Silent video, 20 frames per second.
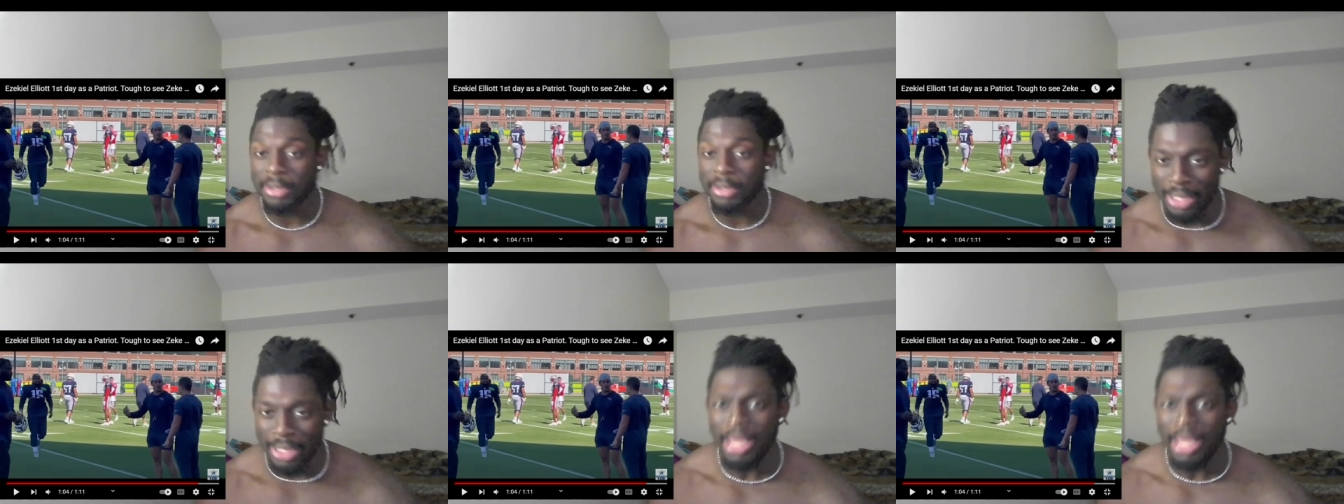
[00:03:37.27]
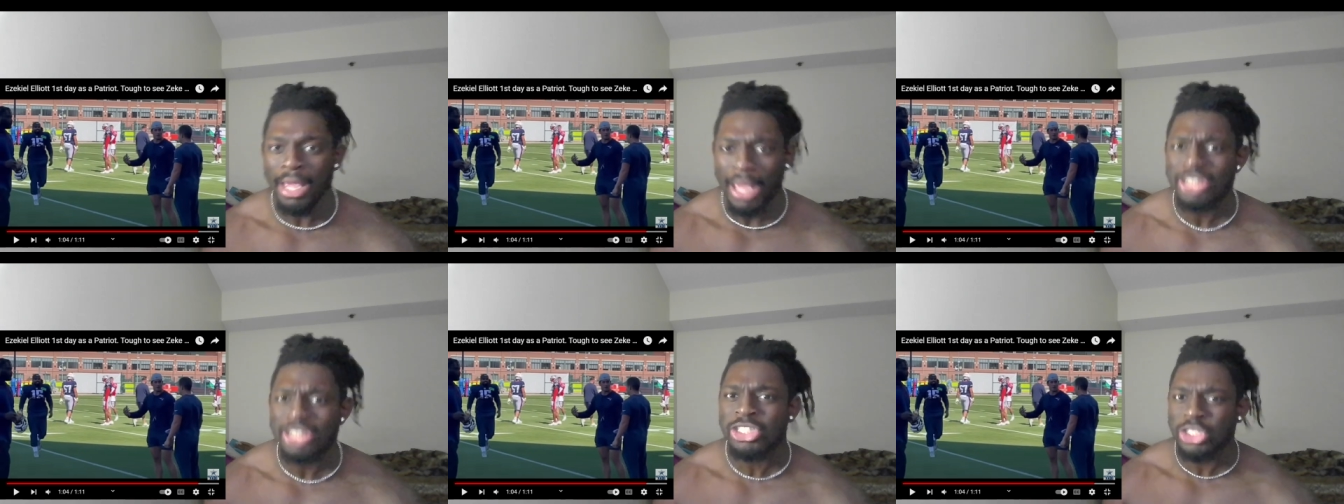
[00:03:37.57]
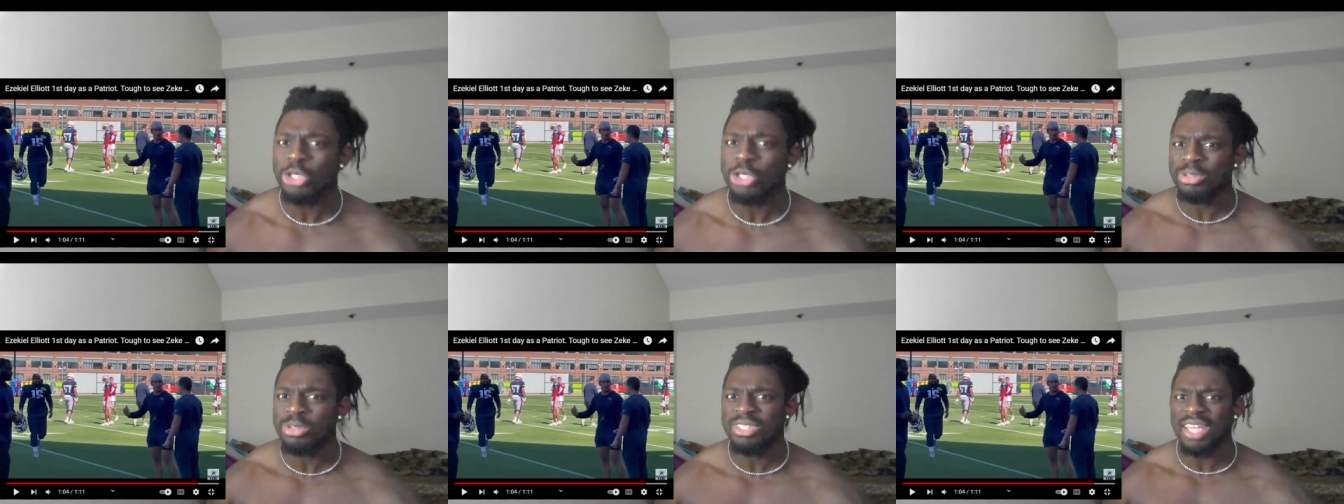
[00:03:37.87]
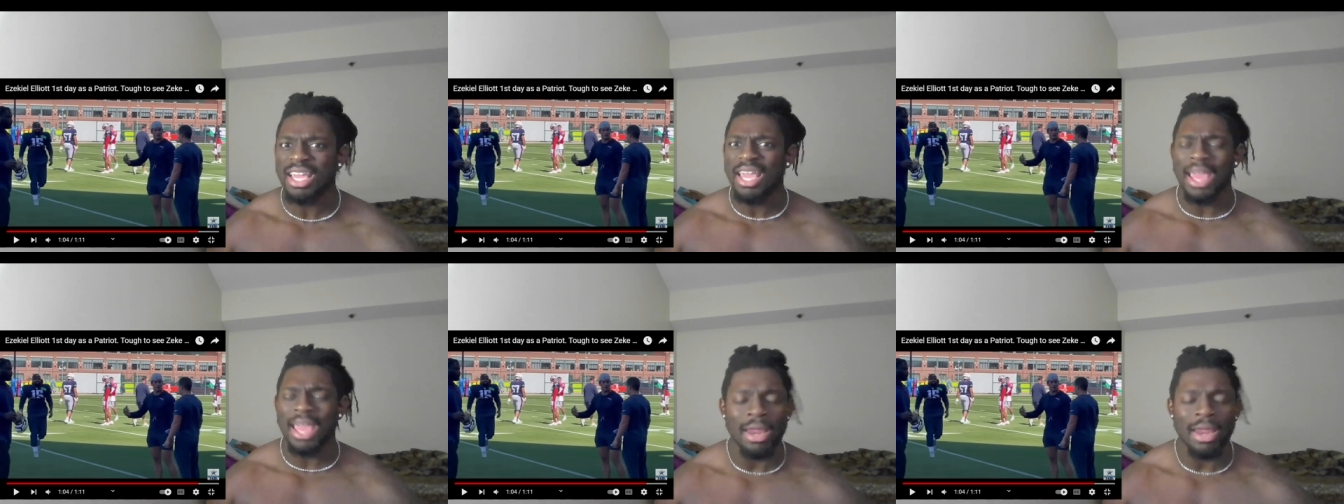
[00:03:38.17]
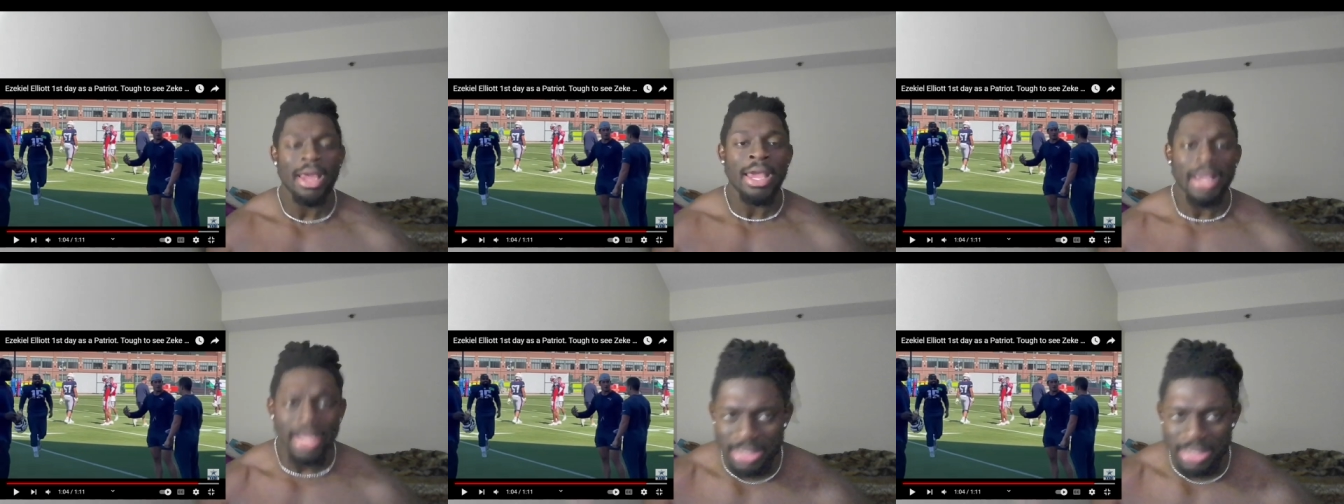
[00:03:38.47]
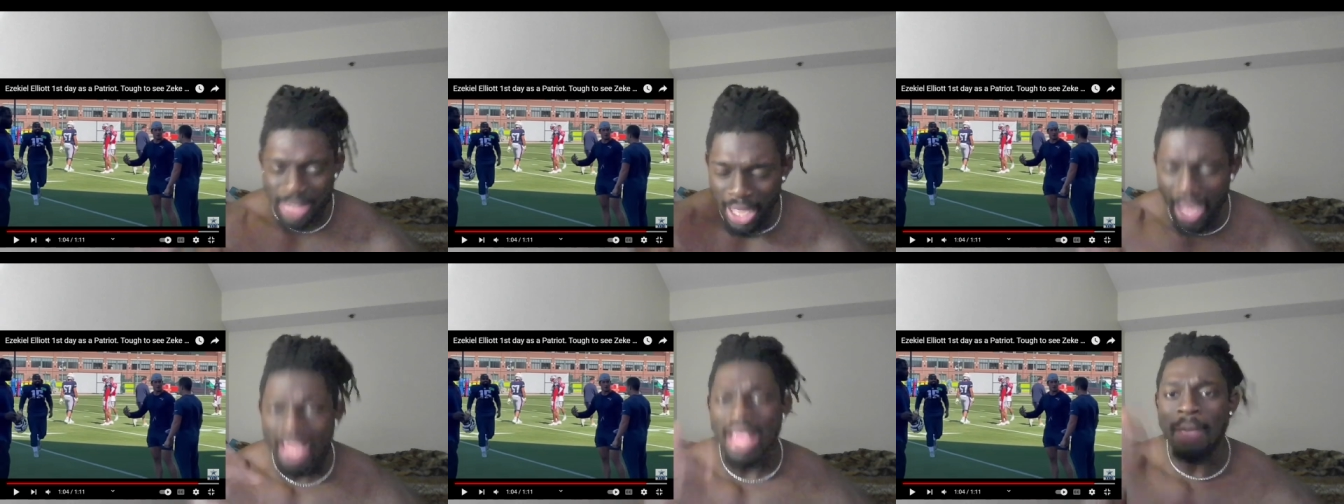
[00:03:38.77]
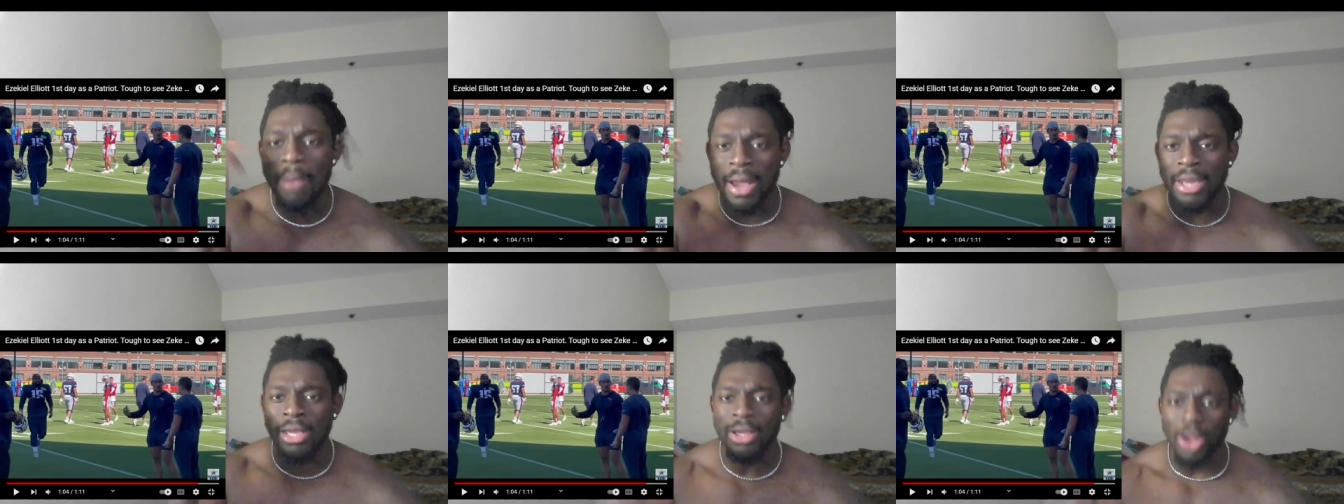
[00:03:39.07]
Yes, you did, because now he
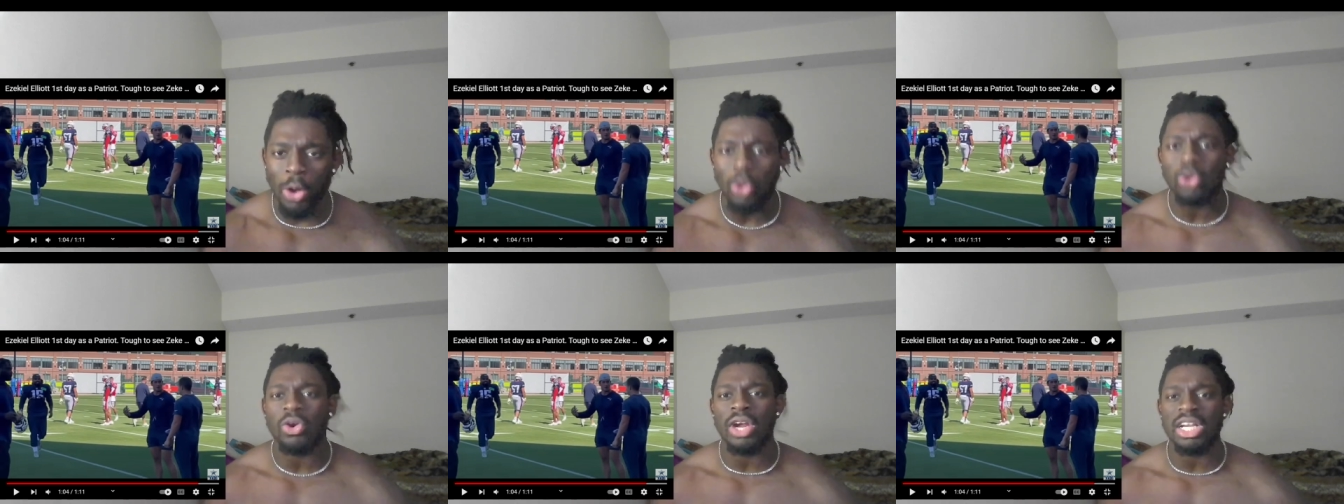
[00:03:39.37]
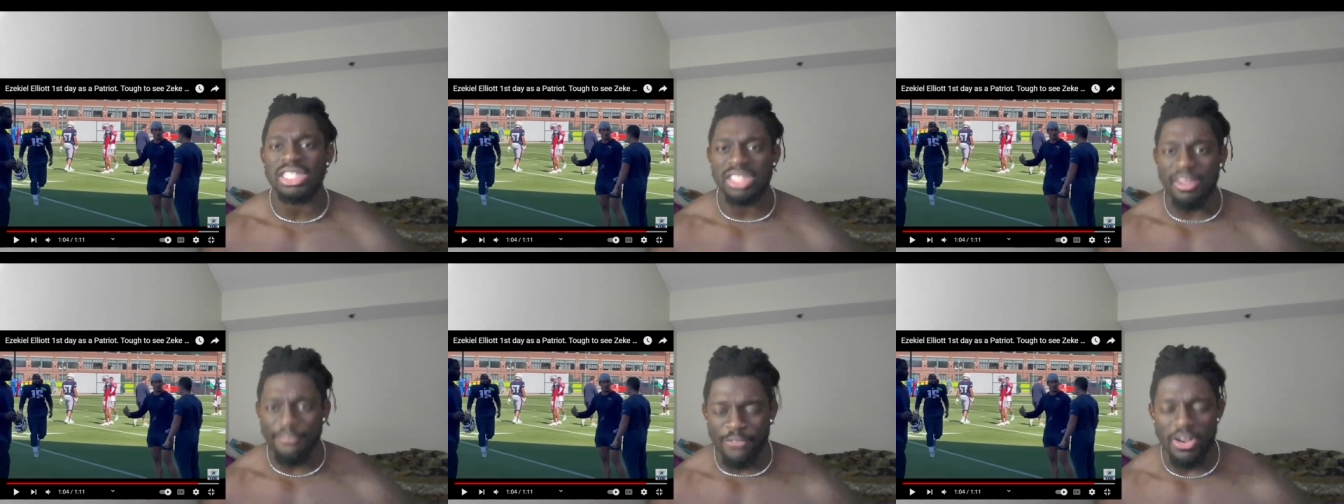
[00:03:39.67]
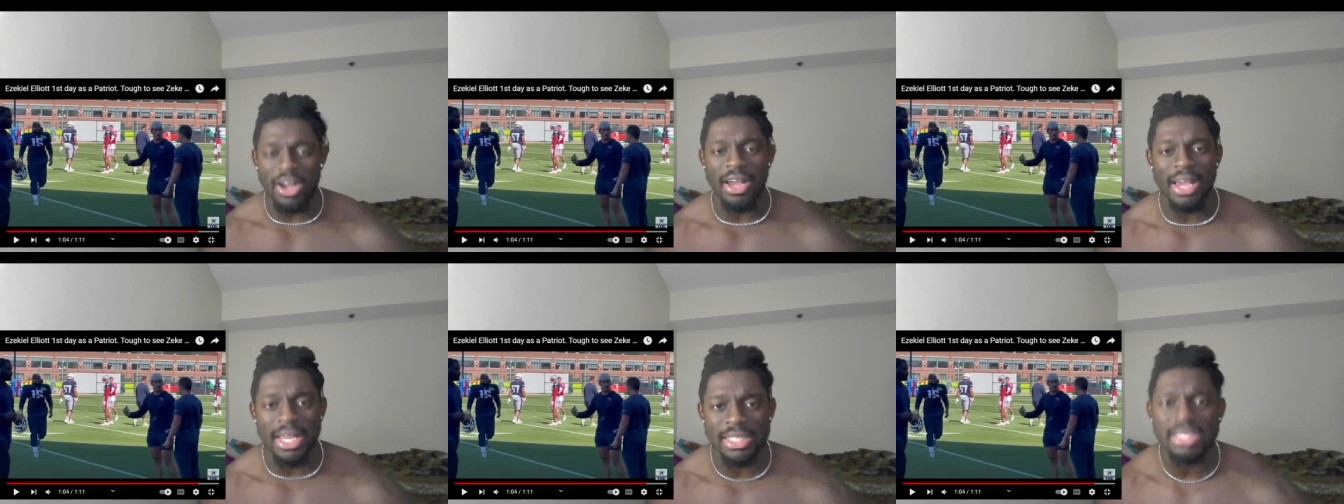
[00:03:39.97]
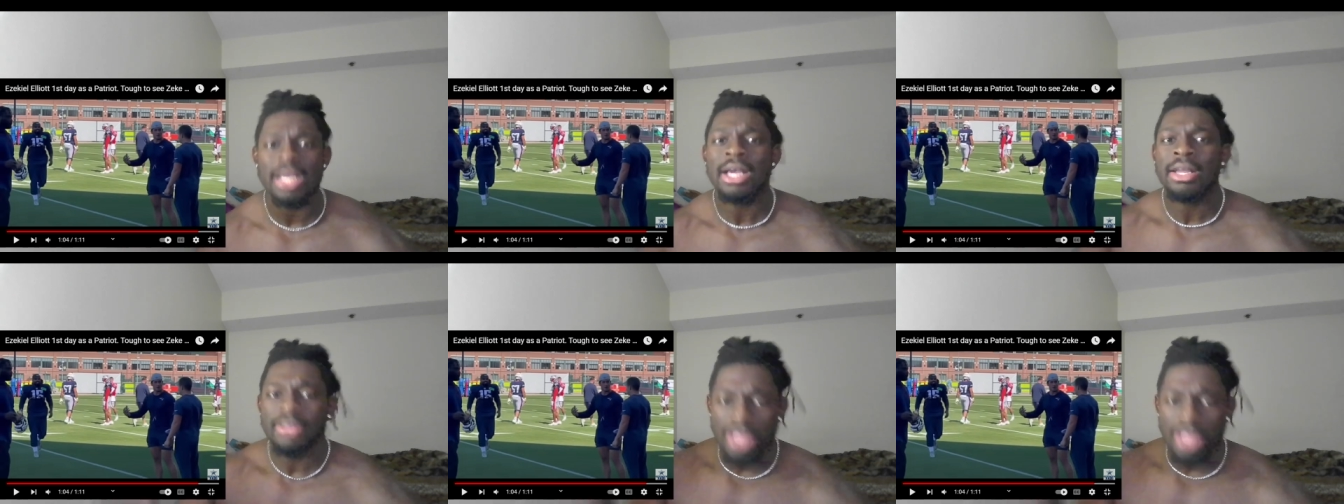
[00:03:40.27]
about to go crazy for us.